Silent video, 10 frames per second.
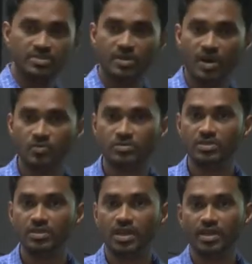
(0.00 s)
around
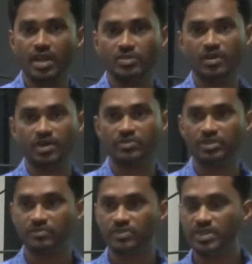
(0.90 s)
and had to have the
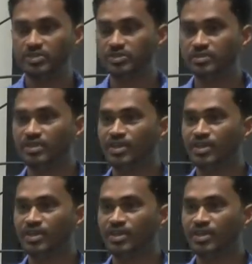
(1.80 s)
conversation.